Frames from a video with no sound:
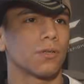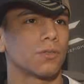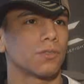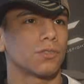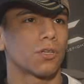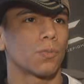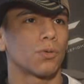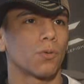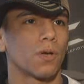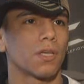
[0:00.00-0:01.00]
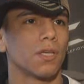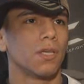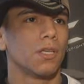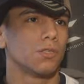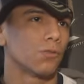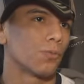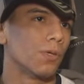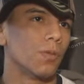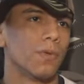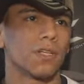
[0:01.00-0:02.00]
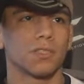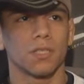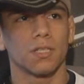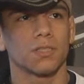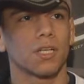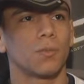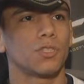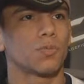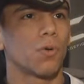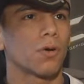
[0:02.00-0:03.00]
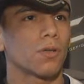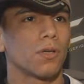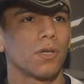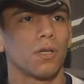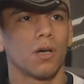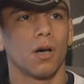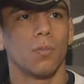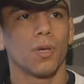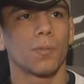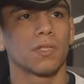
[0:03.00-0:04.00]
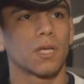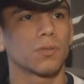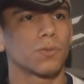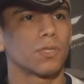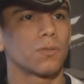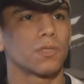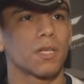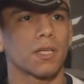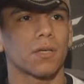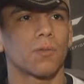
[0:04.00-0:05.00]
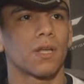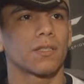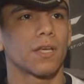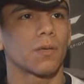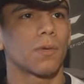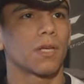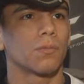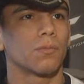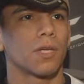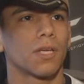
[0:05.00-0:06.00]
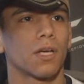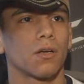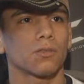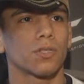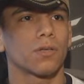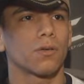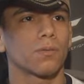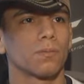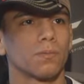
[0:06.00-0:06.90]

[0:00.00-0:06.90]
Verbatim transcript: You know, he's, he's hard to put away. So for me, the biggest thing, I just got to be smart. I'll pick my times when to attack, and when I attack, make him make it count. Try to hurt him.